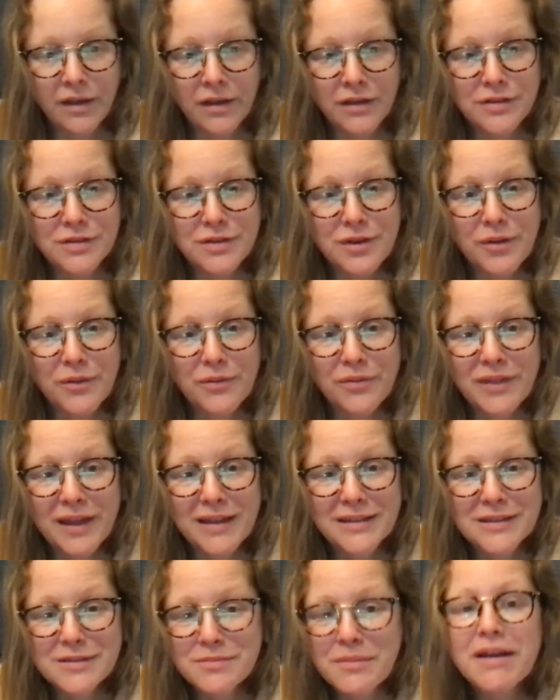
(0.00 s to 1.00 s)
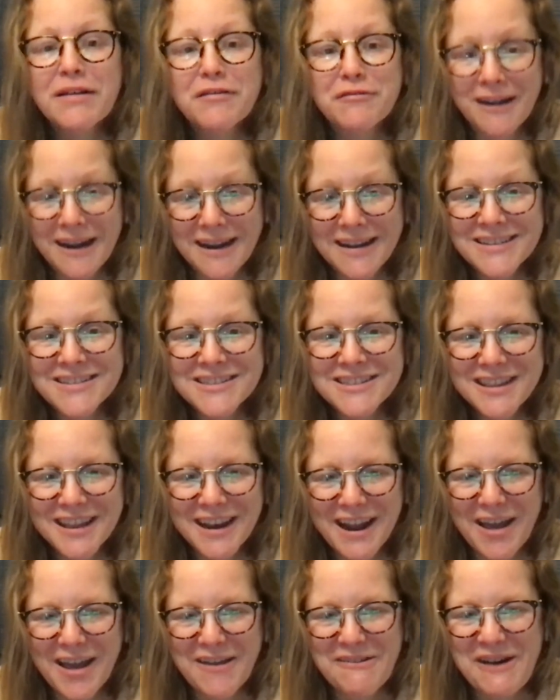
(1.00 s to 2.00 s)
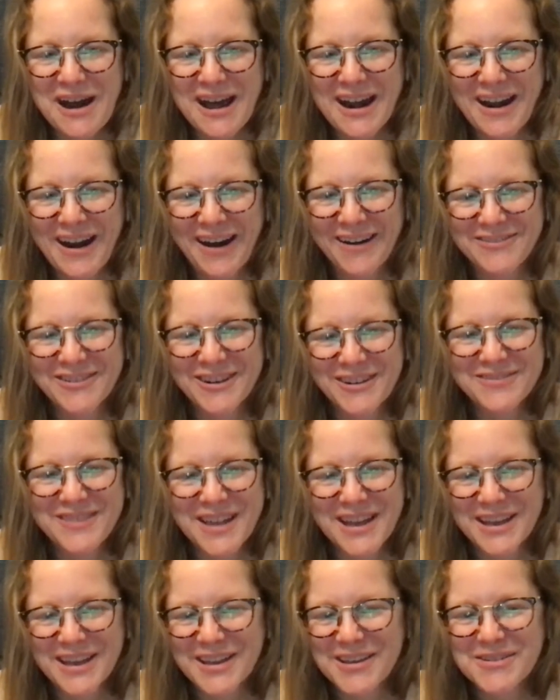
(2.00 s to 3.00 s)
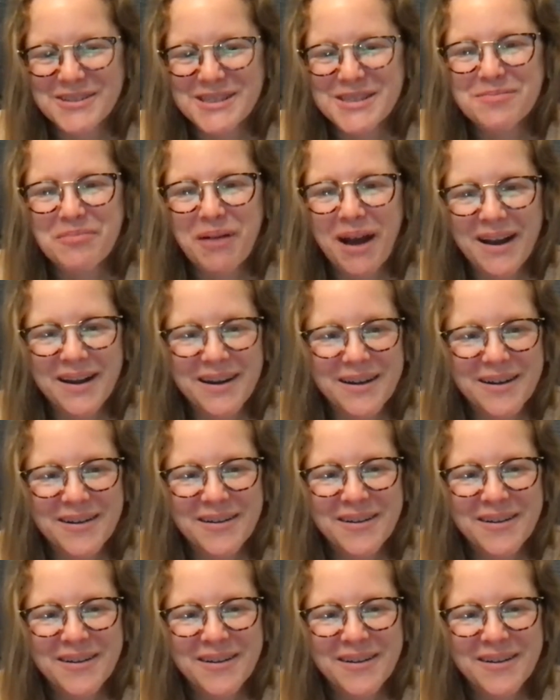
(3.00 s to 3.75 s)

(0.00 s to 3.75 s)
So that's my rant that I went off of that you inspired in